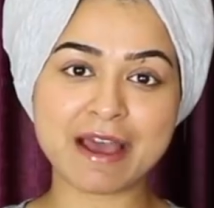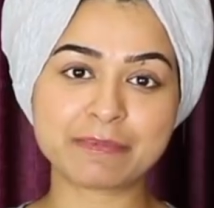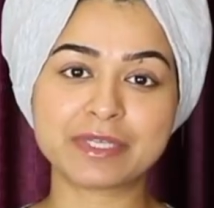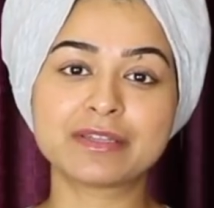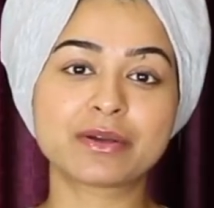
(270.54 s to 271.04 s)

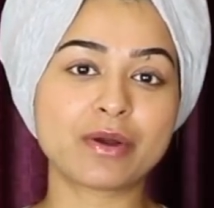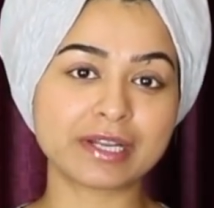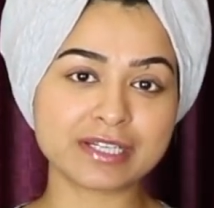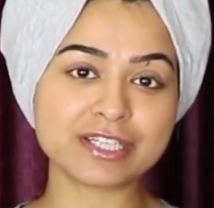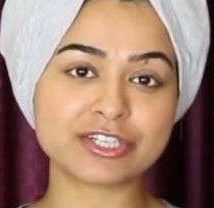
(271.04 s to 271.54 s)
wrapped in the
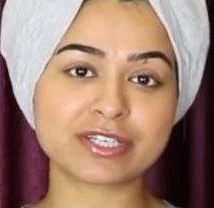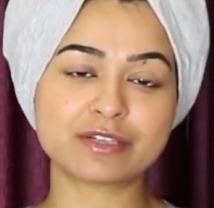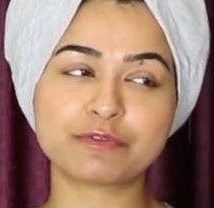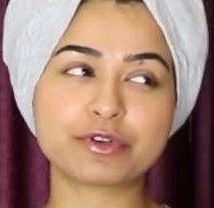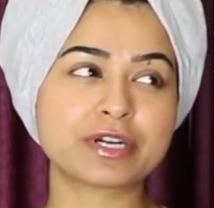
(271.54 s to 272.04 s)
cotton t-shirt
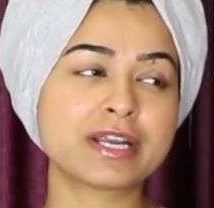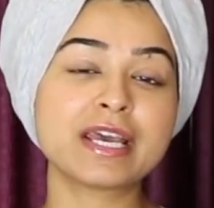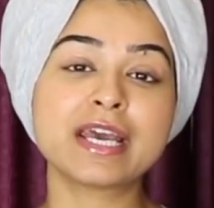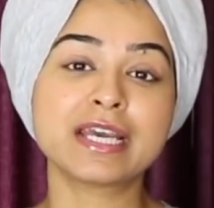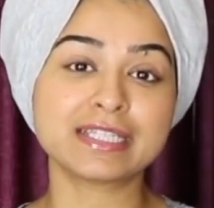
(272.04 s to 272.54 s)
for
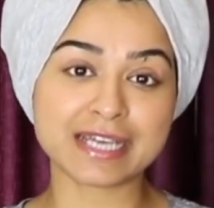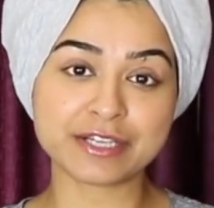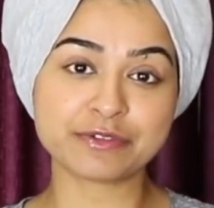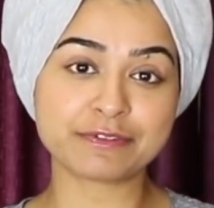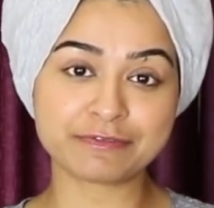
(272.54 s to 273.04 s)
10
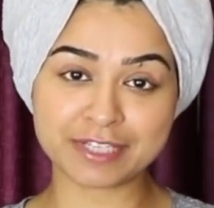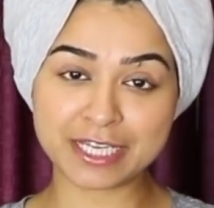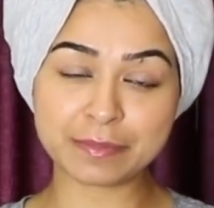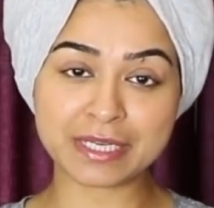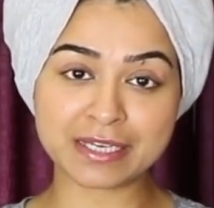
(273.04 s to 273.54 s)
to
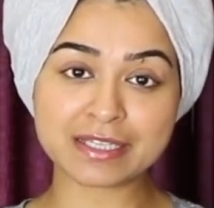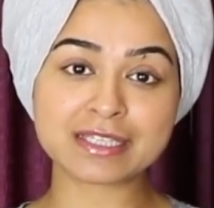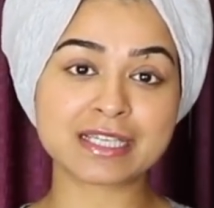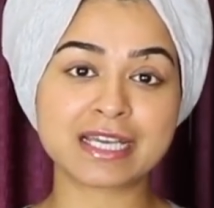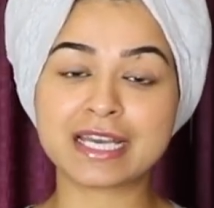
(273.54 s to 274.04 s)
15
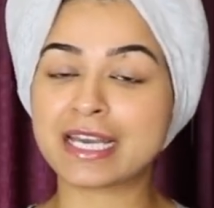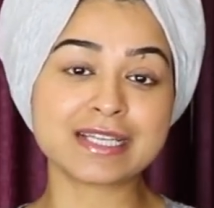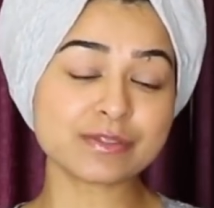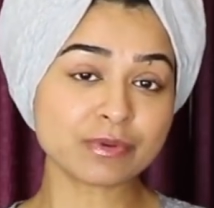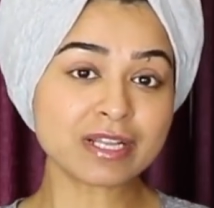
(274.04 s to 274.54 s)
minutes.
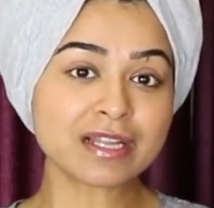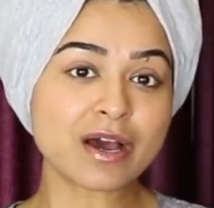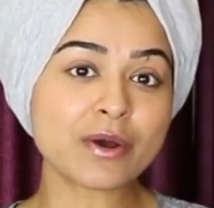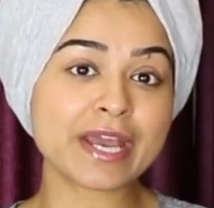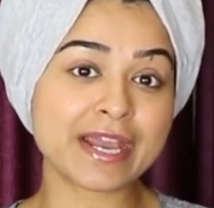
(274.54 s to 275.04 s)
This will
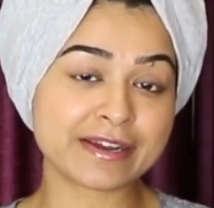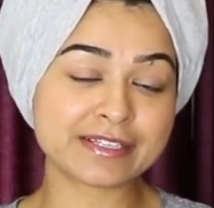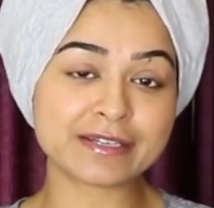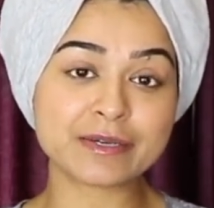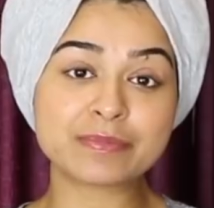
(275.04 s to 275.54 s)
allow hair
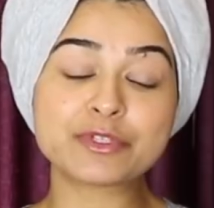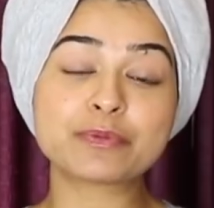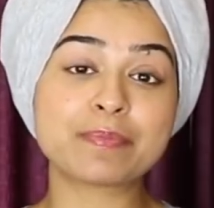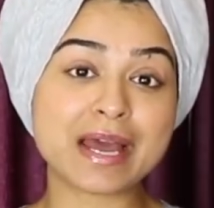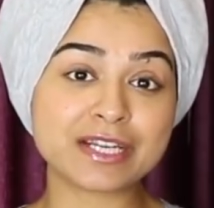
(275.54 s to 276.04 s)
serum to
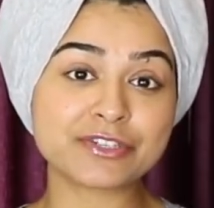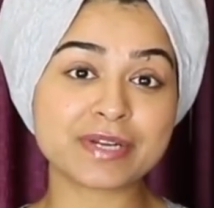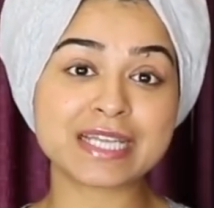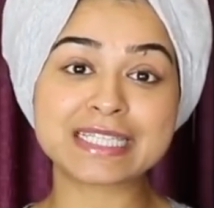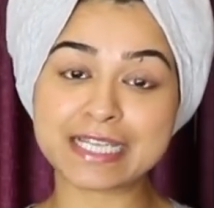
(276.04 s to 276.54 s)

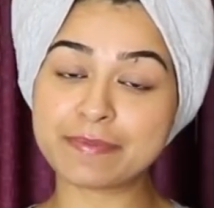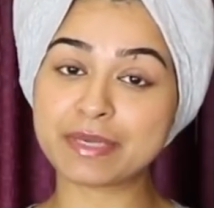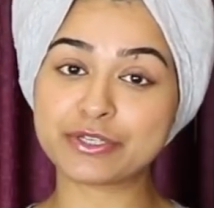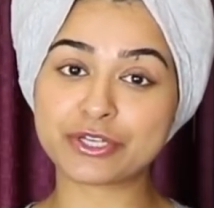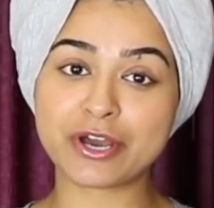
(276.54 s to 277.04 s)
penetrate deep
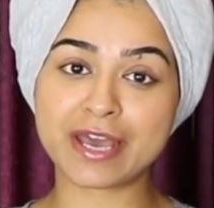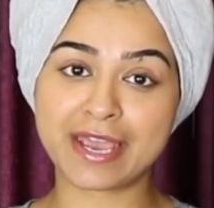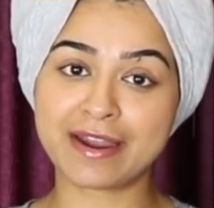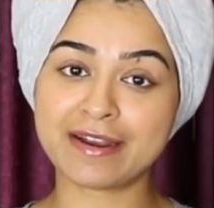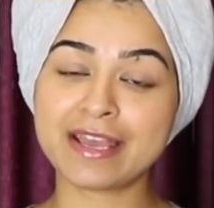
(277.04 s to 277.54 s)
into your
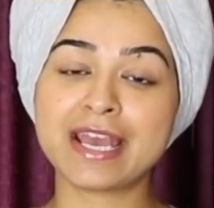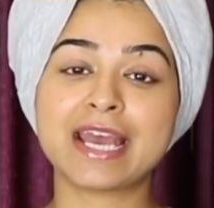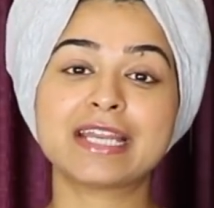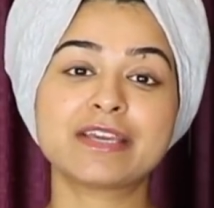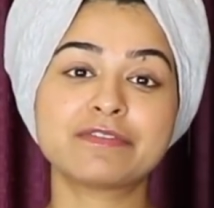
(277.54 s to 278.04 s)
hair
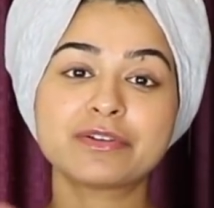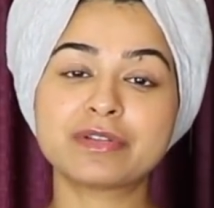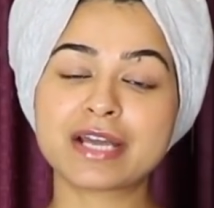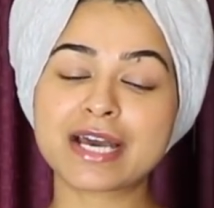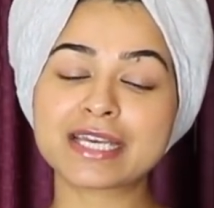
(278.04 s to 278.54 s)
and give you
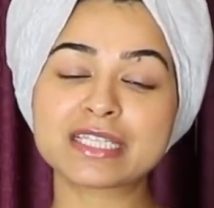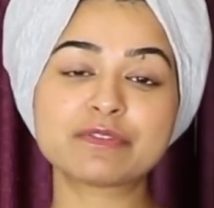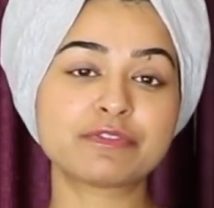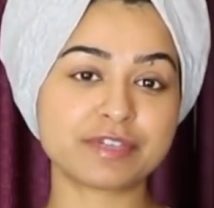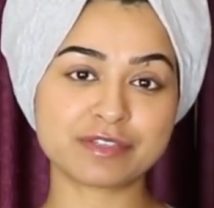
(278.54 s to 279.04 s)
nice
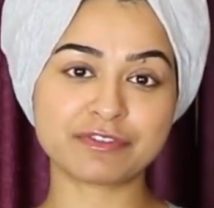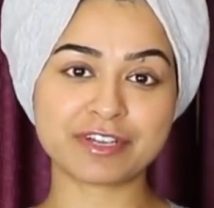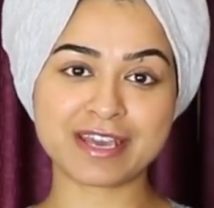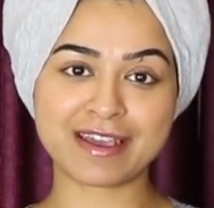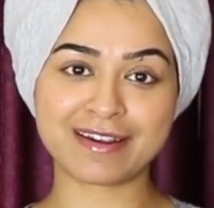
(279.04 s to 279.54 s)
frizz-free
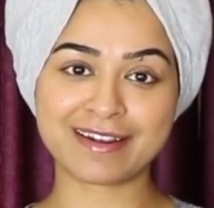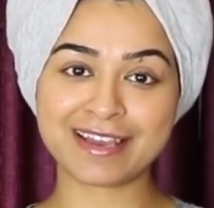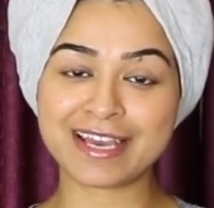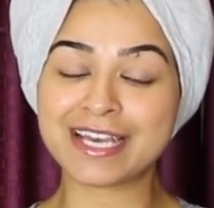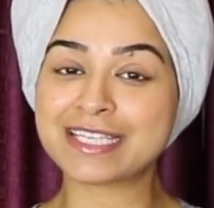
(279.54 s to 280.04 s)
hair.
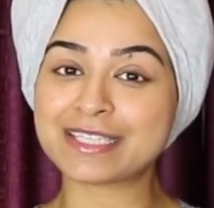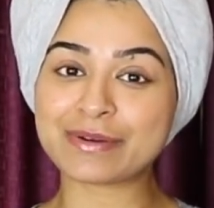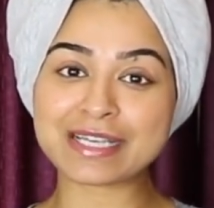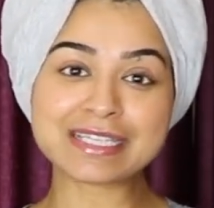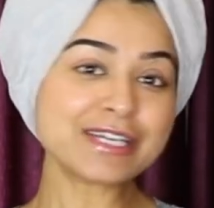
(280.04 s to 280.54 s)
So
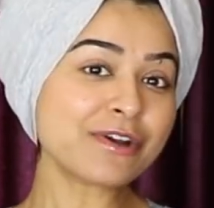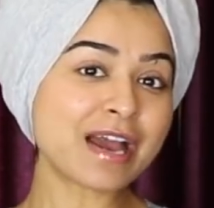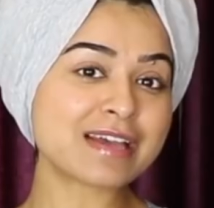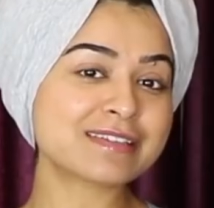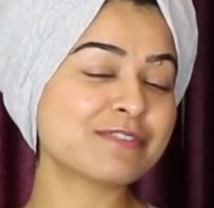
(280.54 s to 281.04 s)
I see you
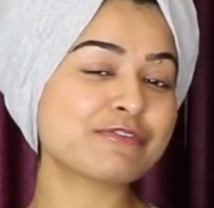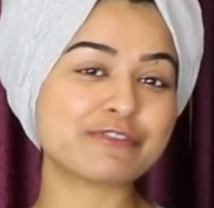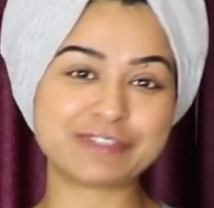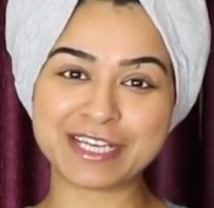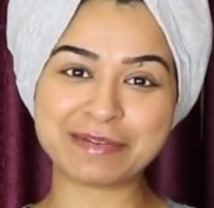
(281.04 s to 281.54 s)
guys in
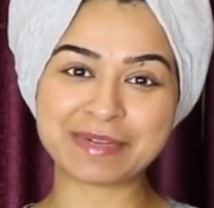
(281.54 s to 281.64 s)
15